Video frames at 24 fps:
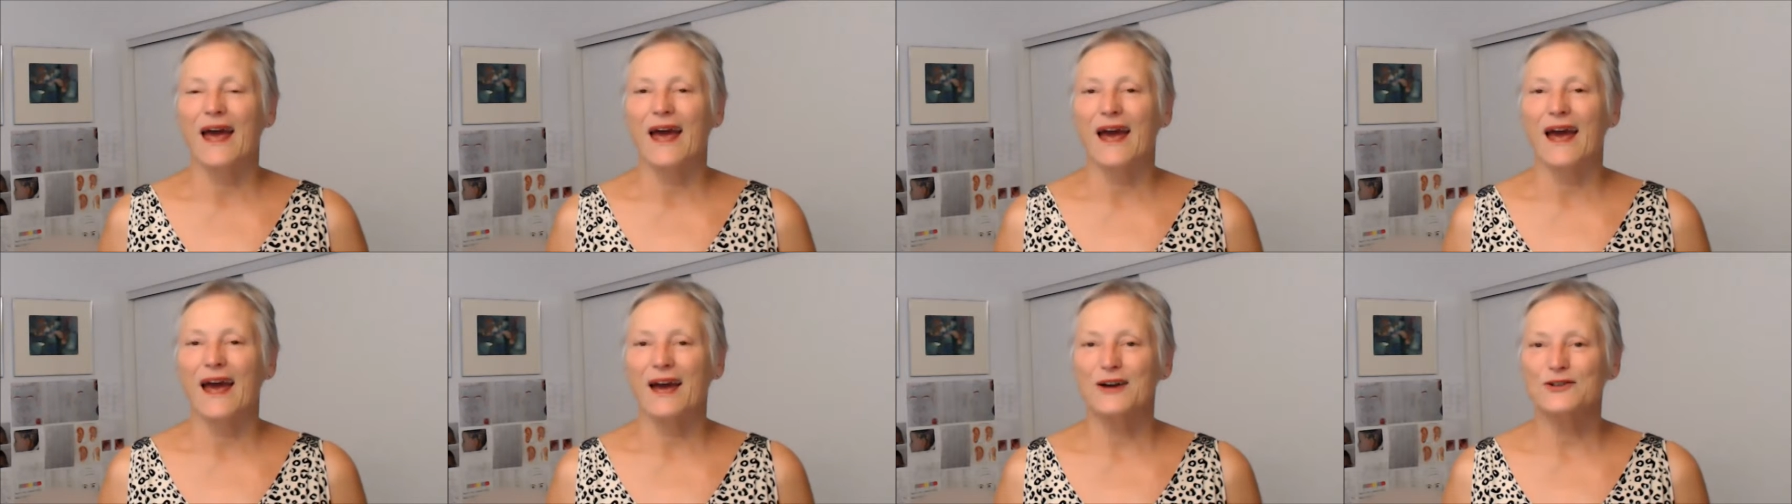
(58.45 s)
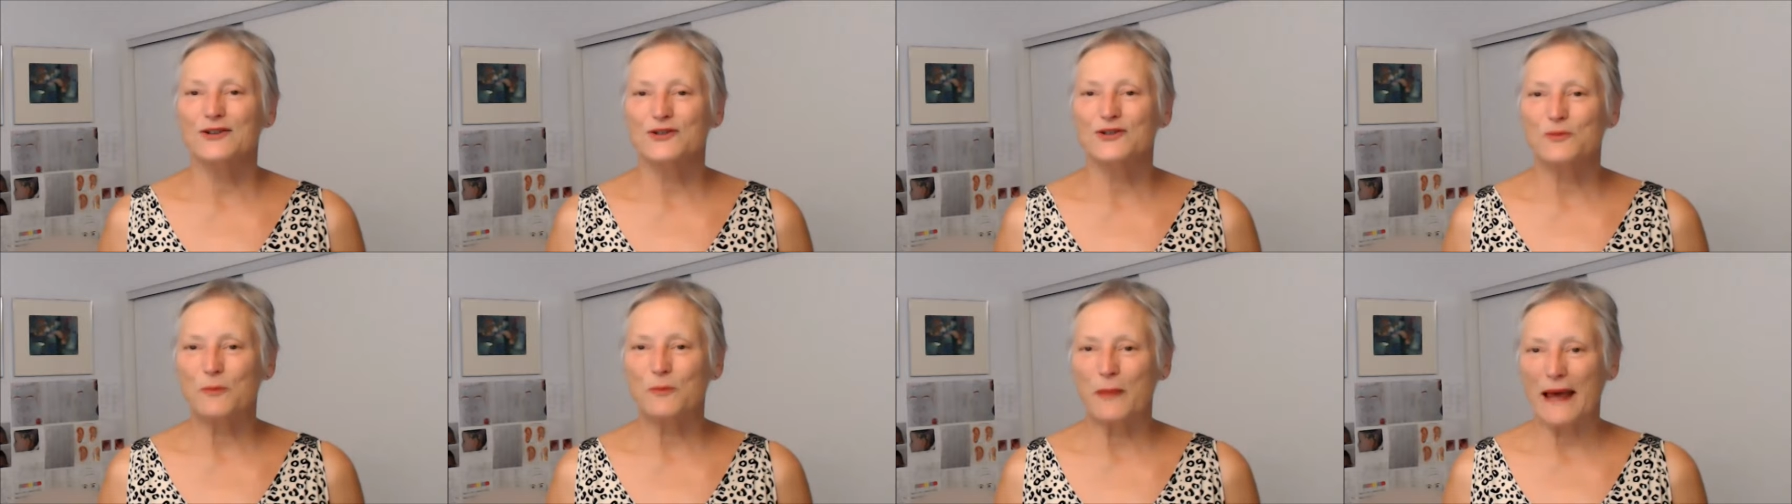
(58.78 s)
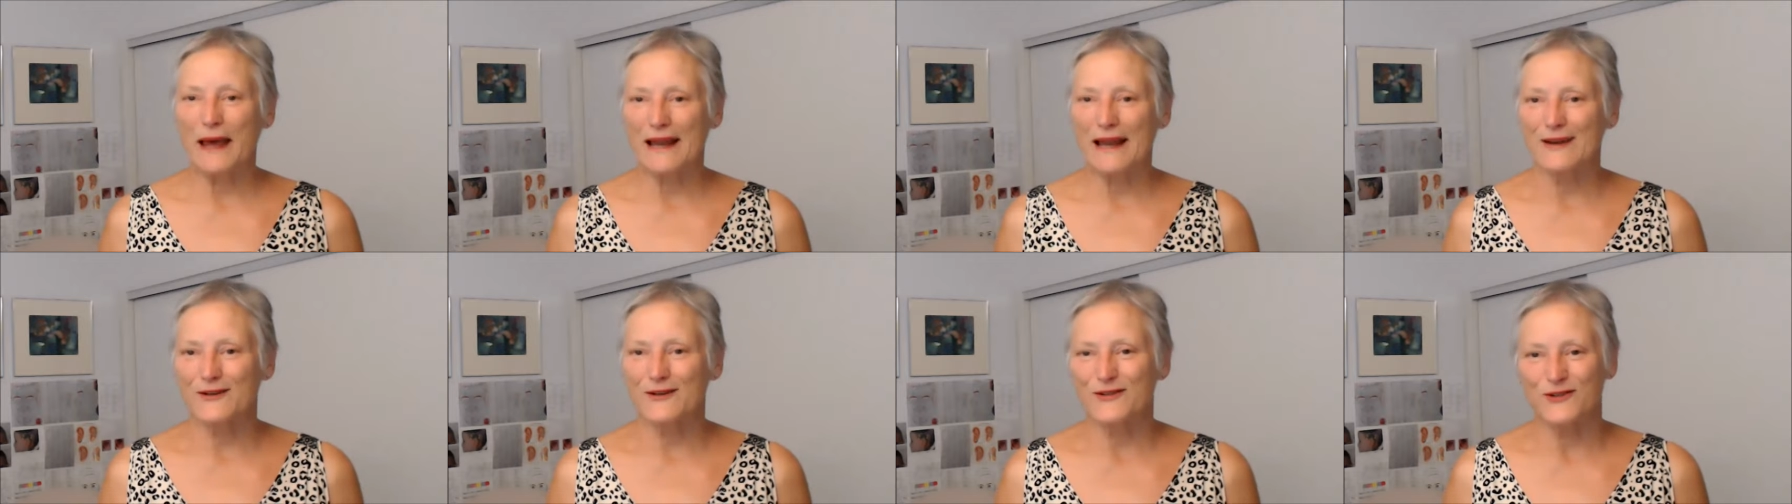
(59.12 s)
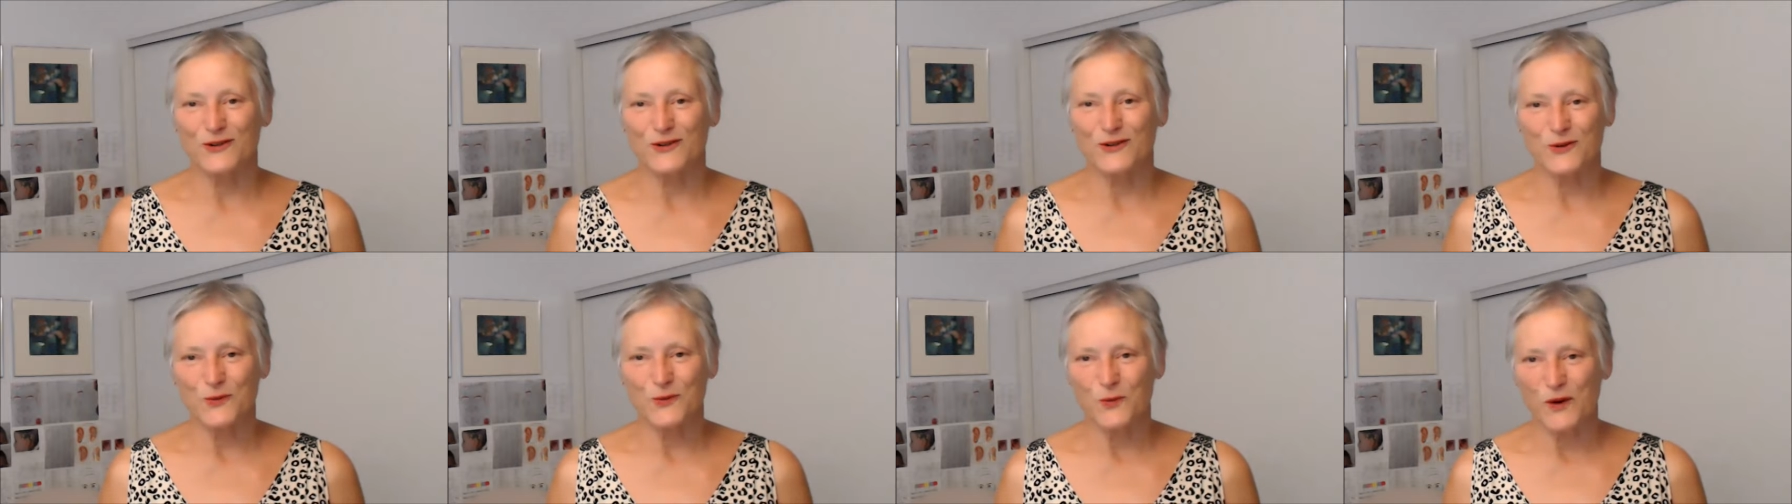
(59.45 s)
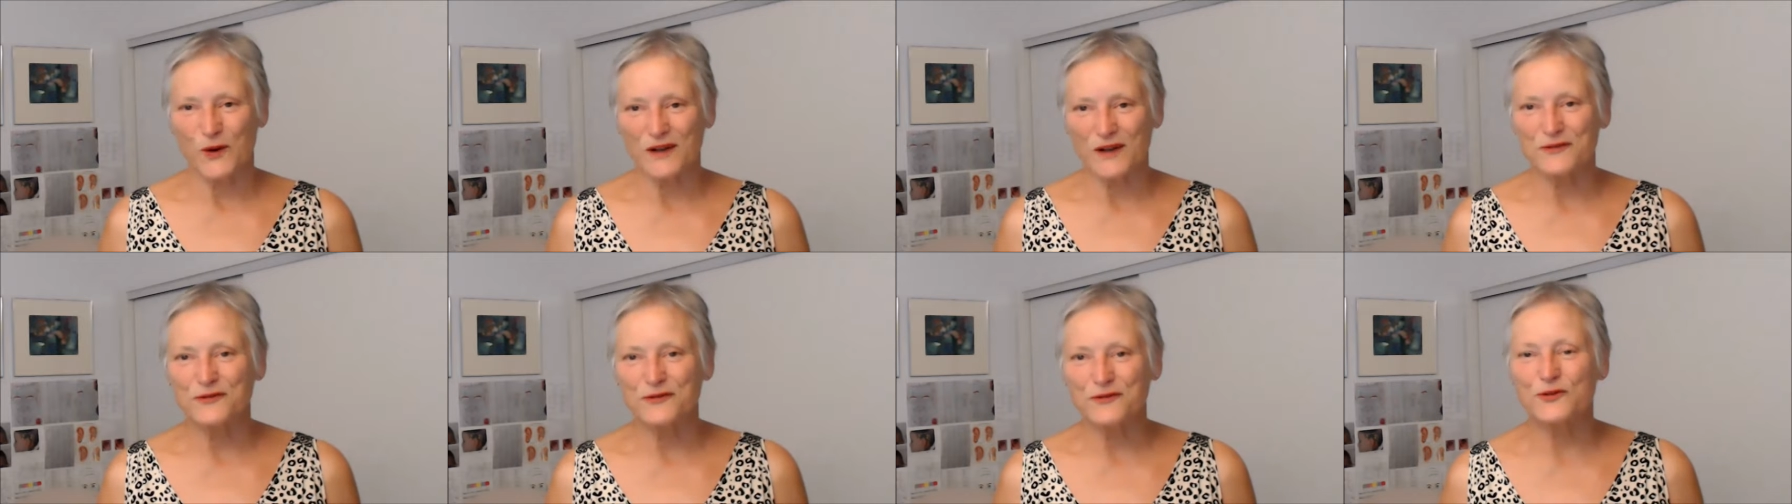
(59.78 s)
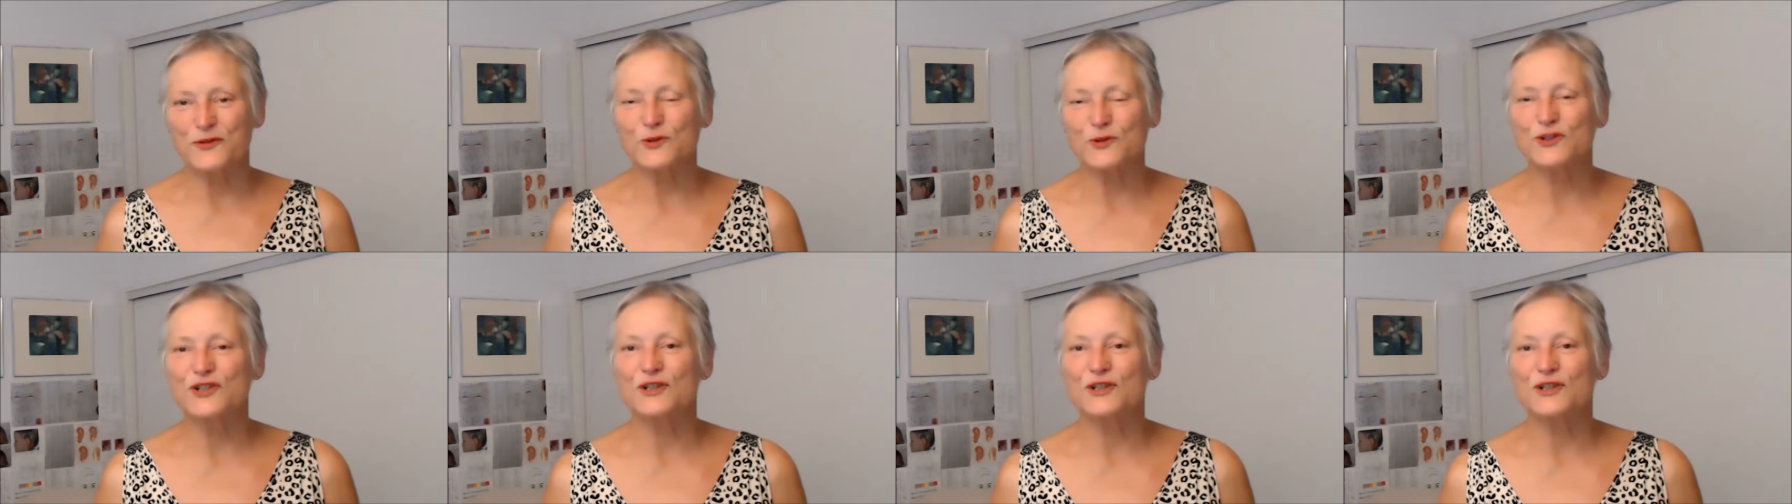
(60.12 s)
How to balance on one
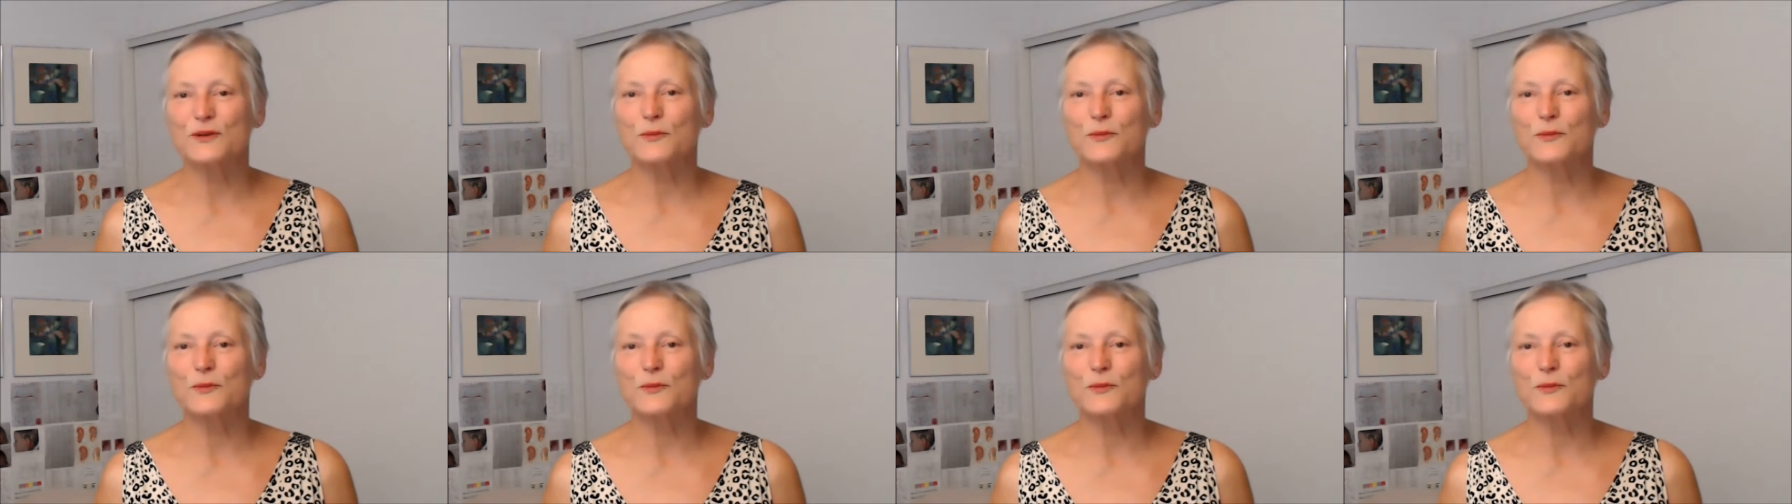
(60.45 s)
foot,